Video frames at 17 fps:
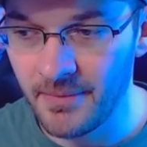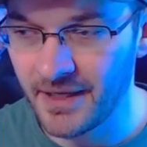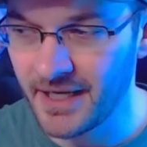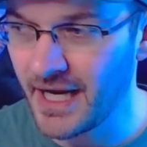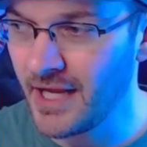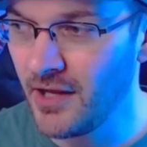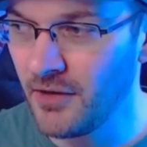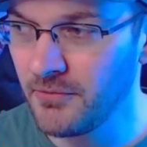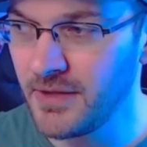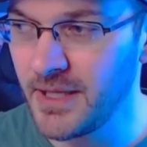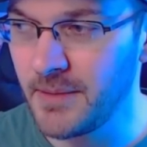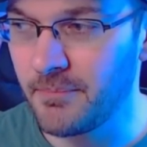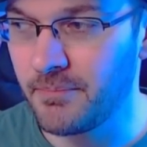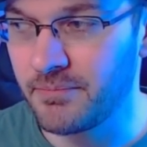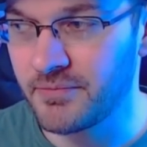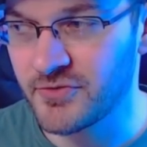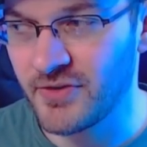Like, I don't really
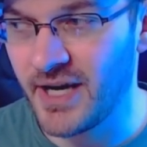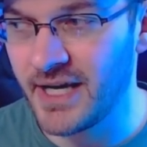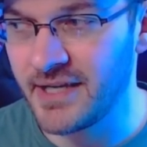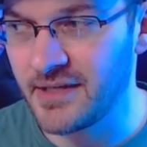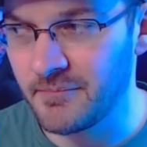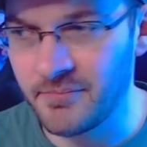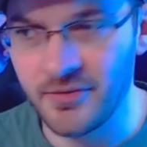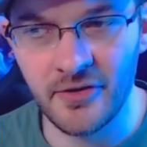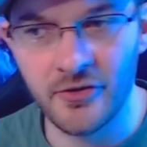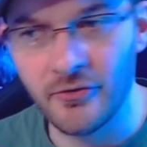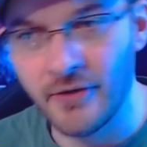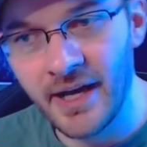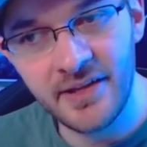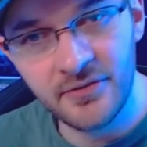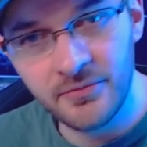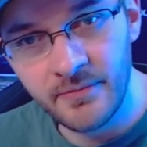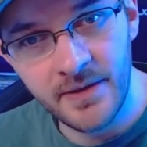try to
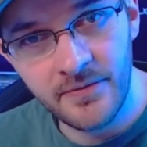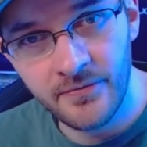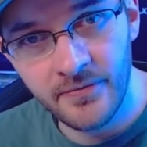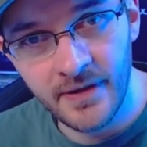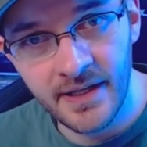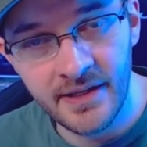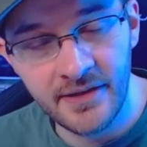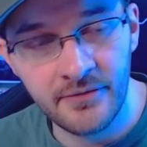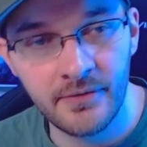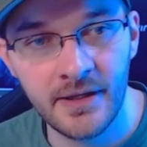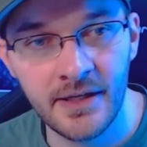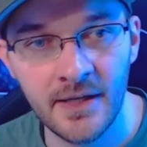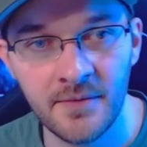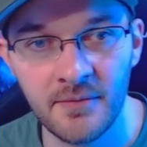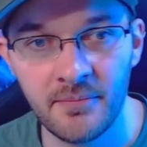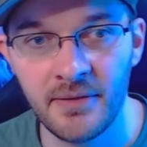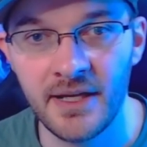progress with friends when it
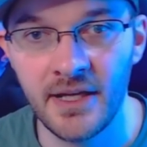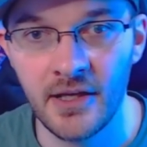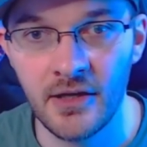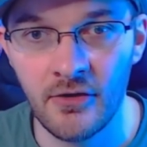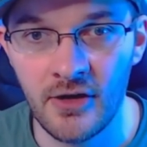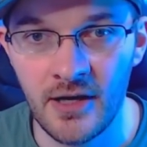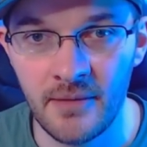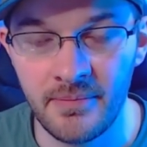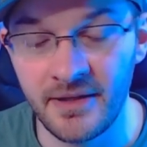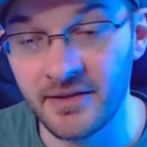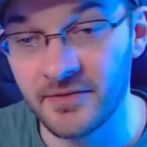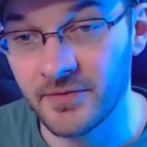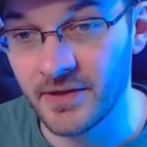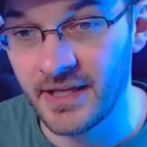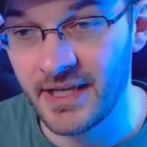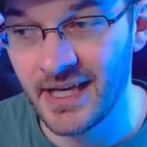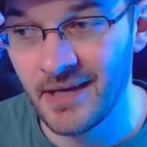comes to playing co-op, at least
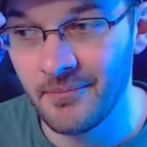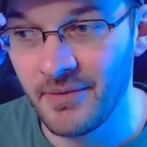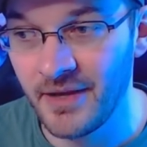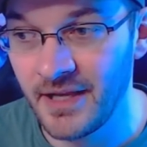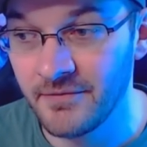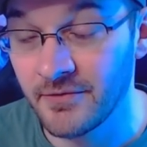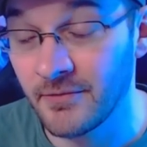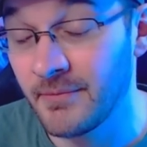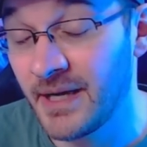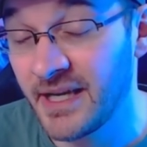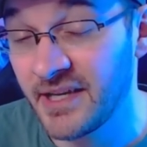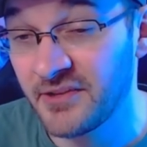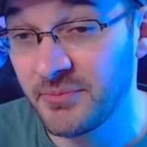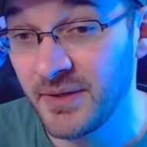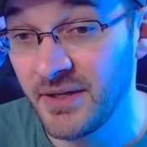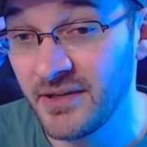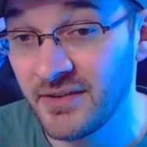for the campaign, from my
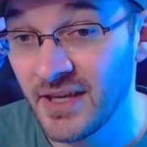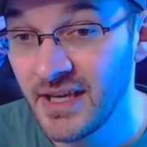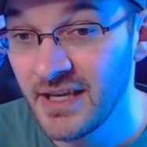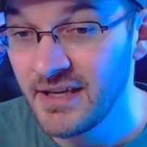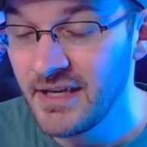experience.